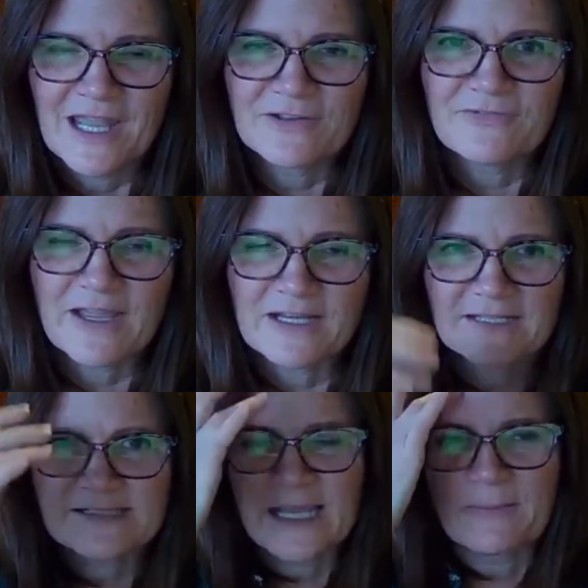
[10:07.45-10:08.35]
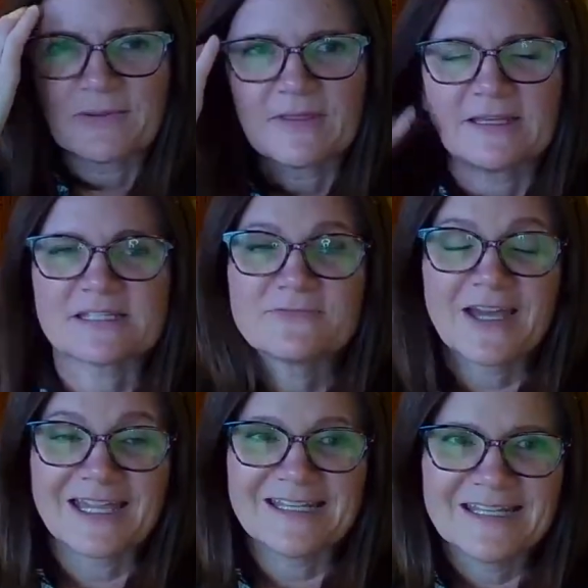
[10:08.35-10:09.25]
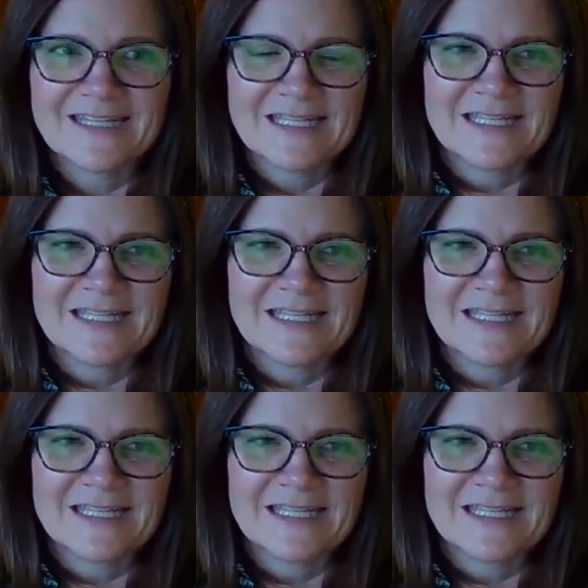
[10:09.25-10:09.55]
And a final example that is fun,